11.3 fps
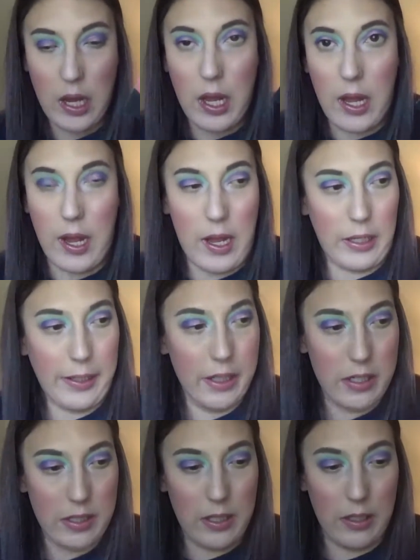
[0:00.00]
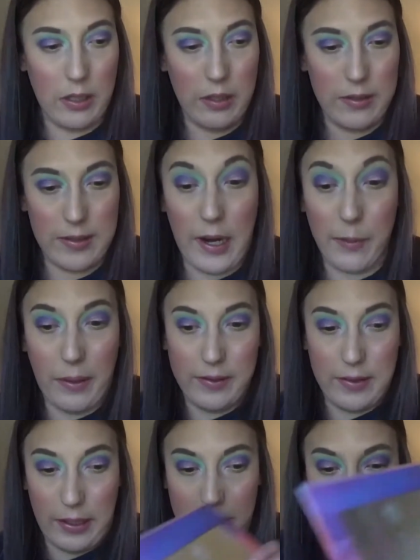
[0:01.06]
and here's the
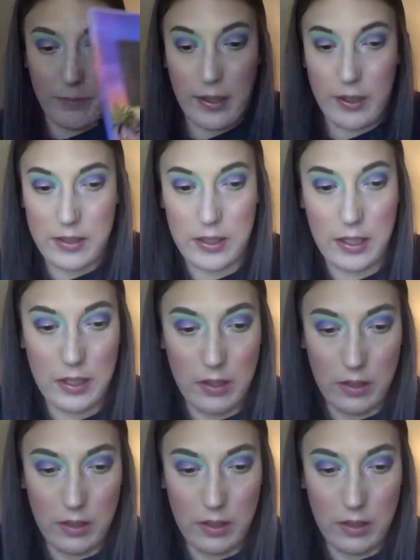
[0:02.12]
side-by-side comparison.